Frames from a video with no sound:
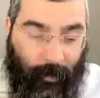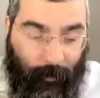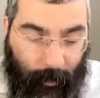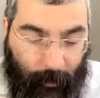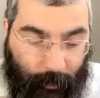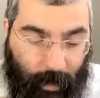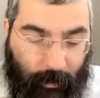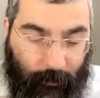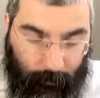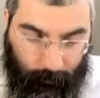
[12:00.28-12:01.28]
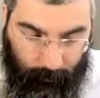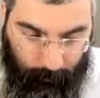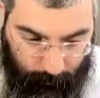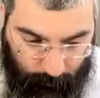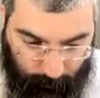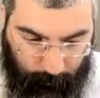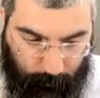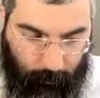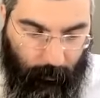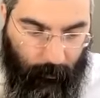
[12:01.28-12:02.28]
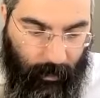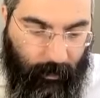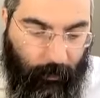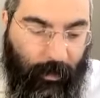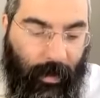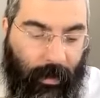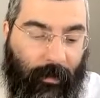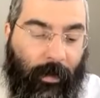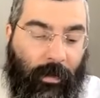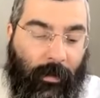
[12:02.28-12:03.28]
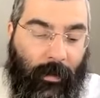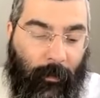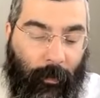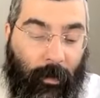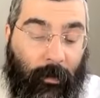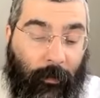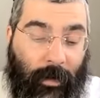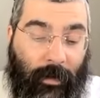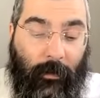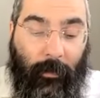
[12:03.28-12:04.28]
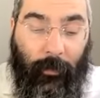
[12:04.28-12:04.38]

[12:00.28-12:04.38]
fact that by the brain, it's not relating to each limb because of one's